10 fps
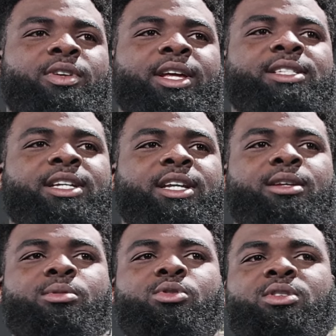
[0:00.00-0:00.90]
and tell
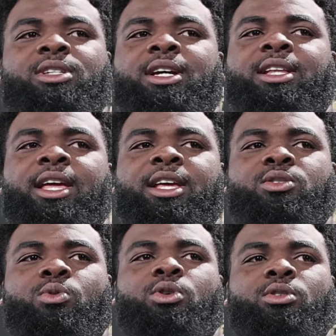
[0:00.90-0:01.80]
them to do the same thing
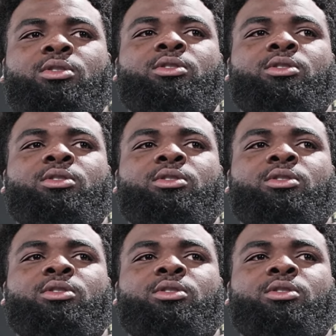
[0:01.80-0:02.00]
as work.